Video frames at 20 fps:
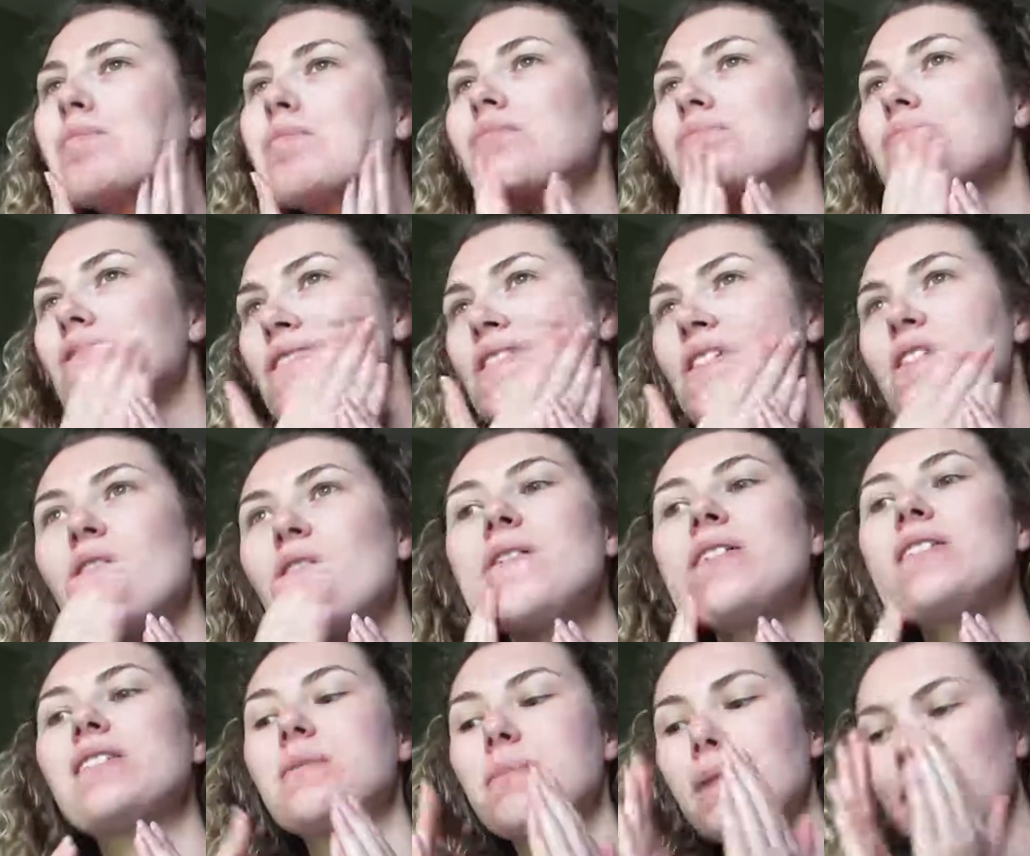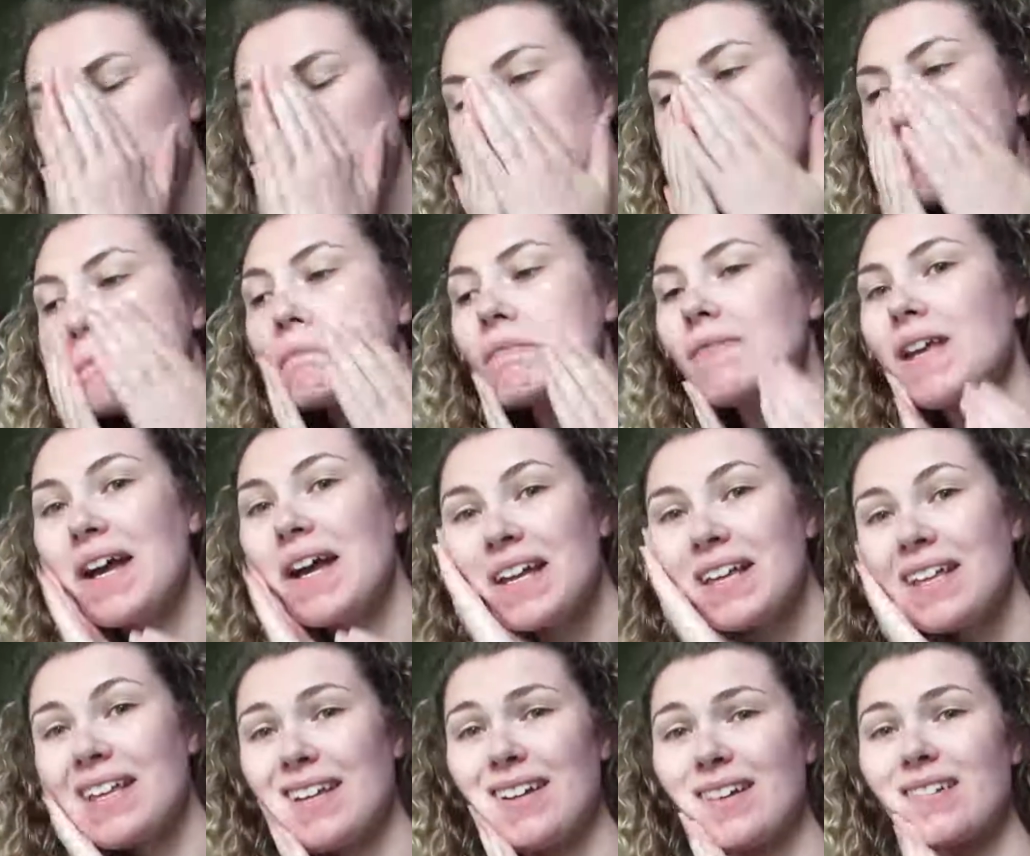So it's been, yeah,
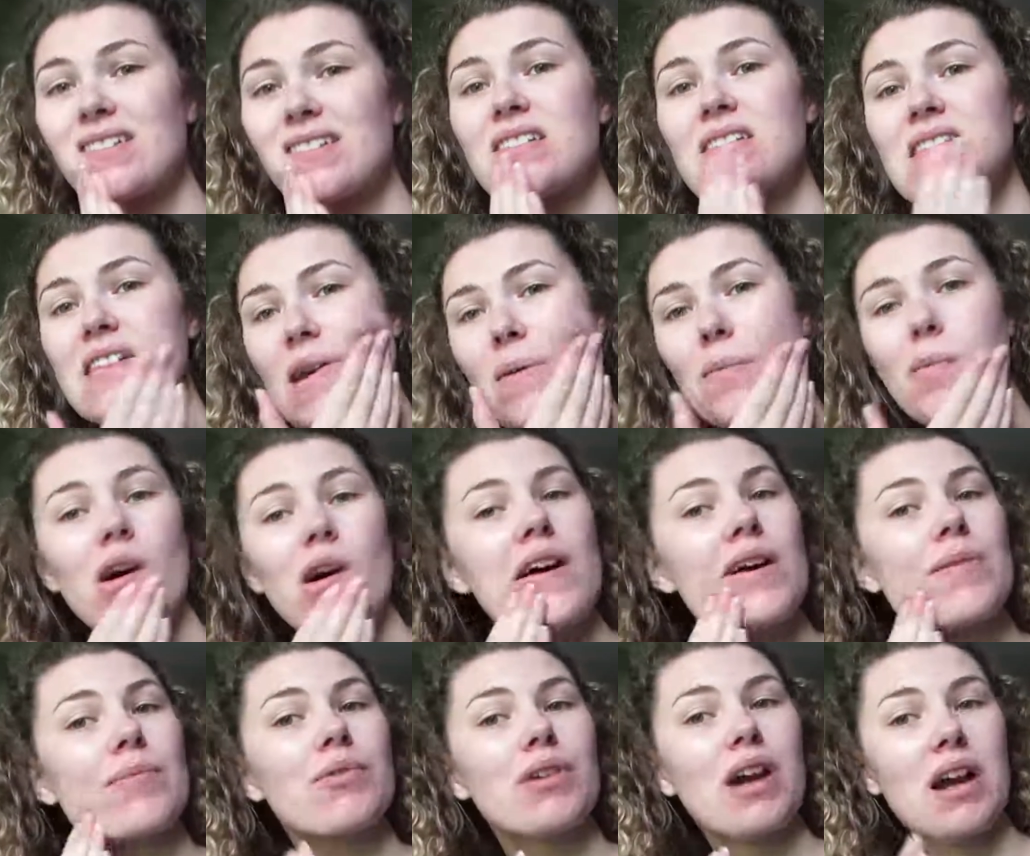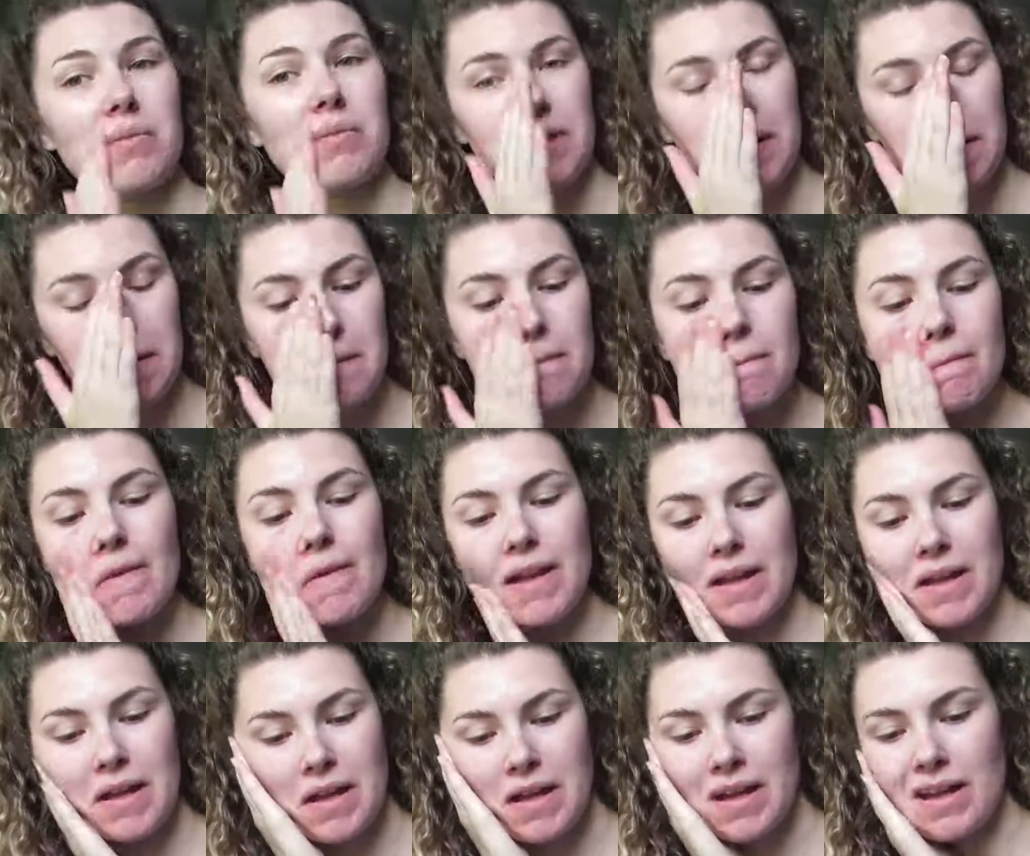years since I bought a primer,
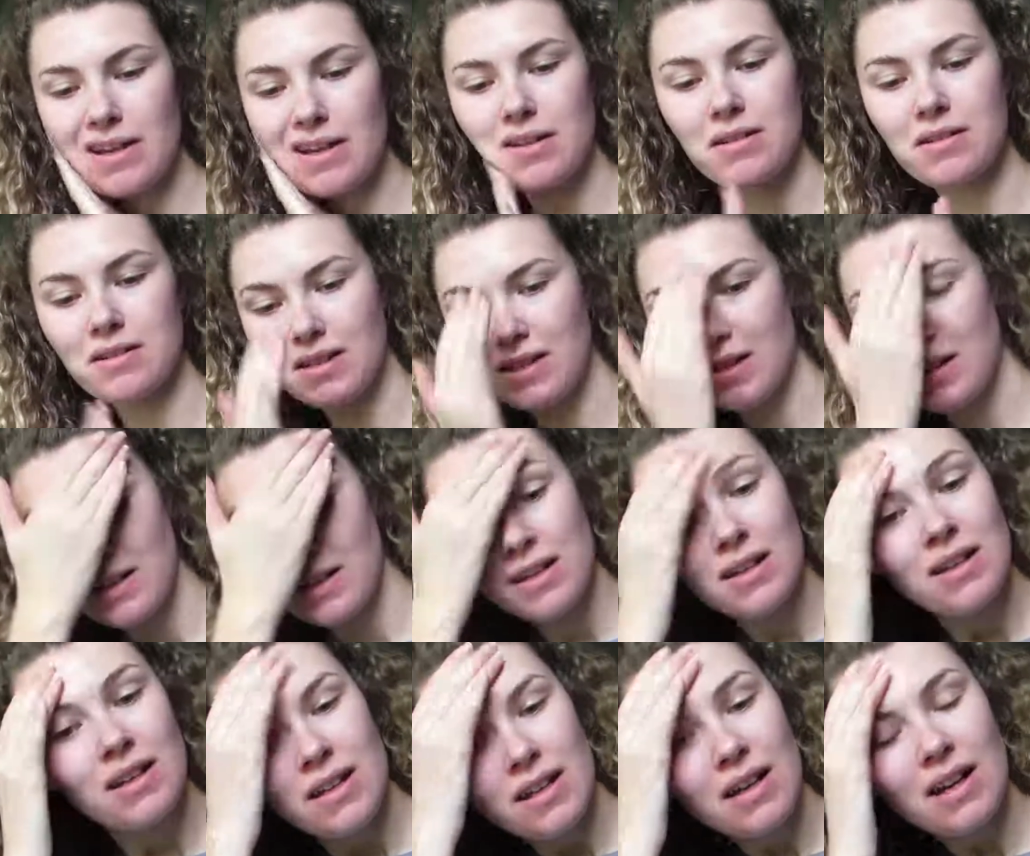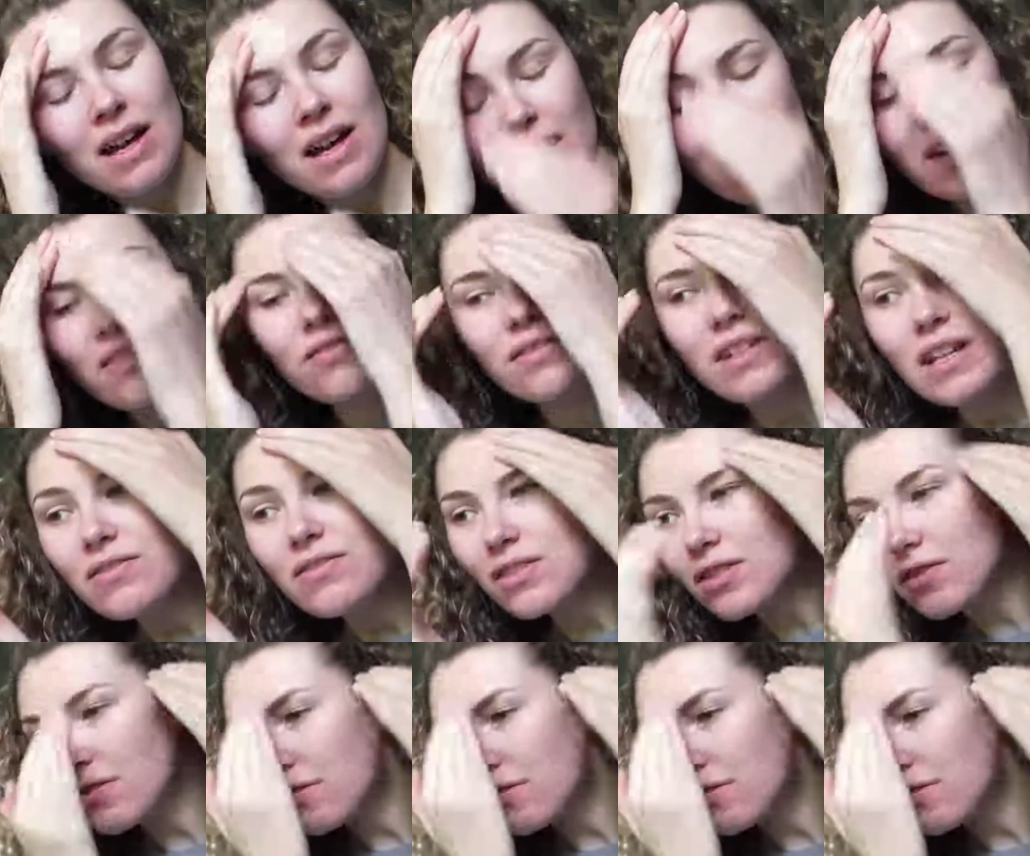and I've never